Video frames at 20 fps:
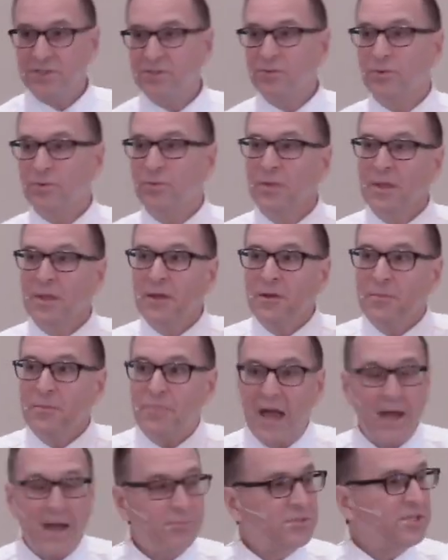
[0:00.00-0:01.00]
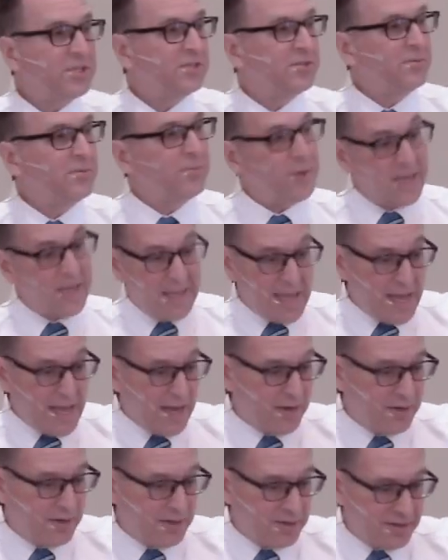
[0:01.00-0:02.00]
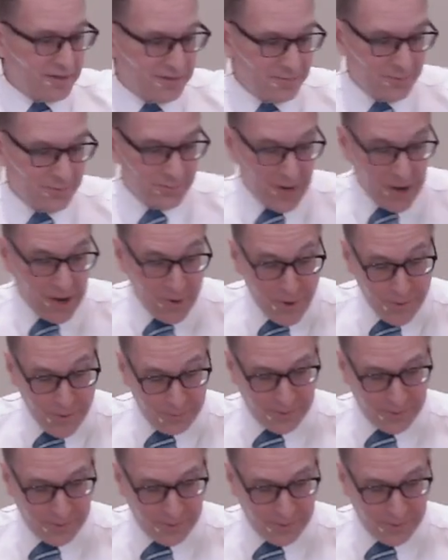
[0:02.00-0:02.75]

through baptism. But again, uh, I hope